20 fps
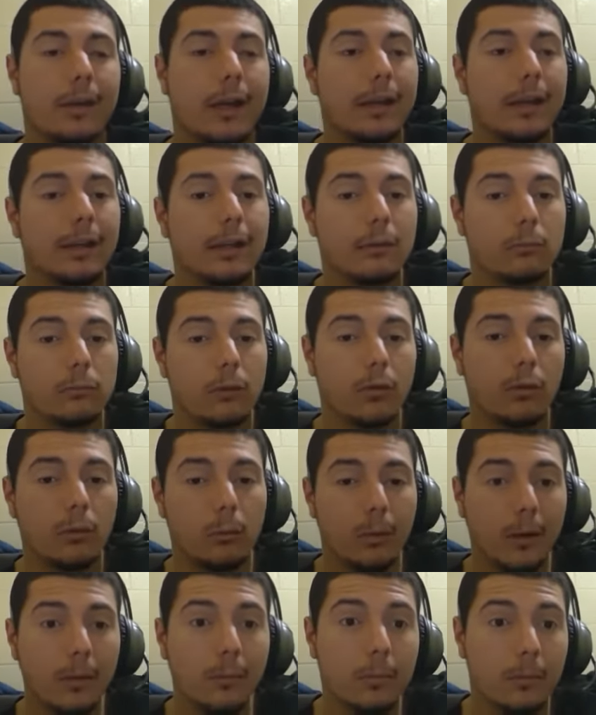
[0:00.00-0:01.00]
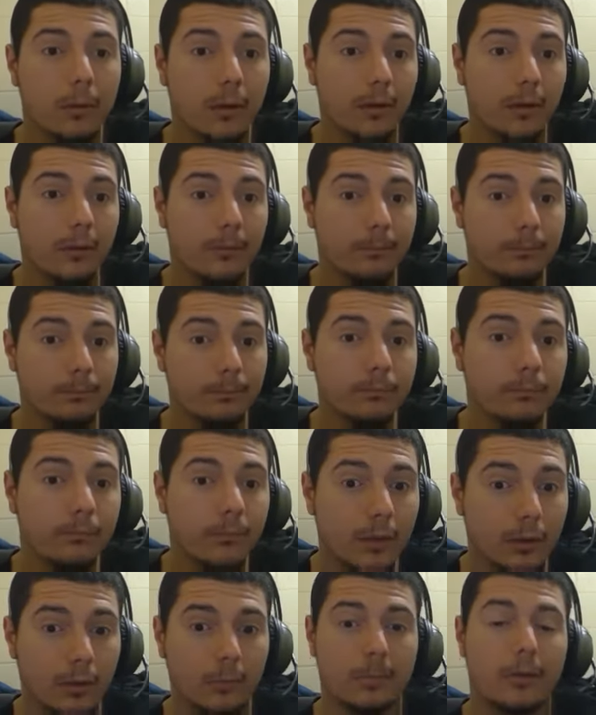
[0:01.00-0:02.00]
I think Russell Westbrook,
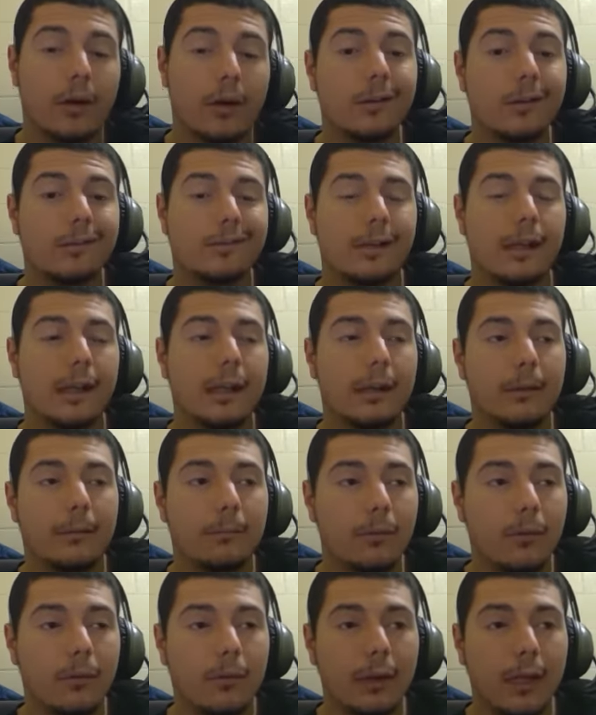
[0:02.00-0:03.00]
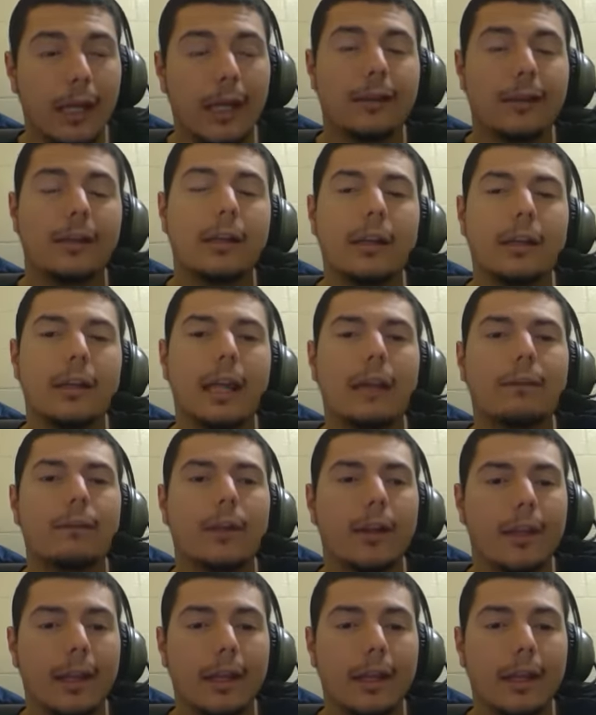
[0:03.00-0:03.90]
LeBron James, Anthony Davis.